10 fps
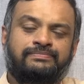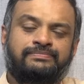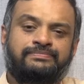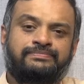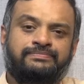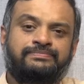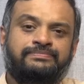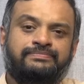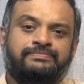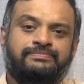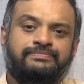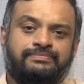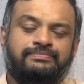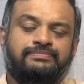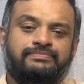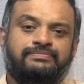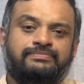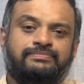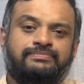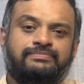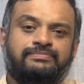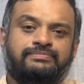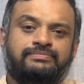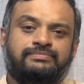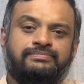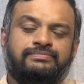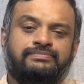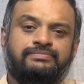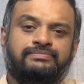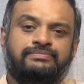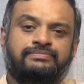The person shown says nothing.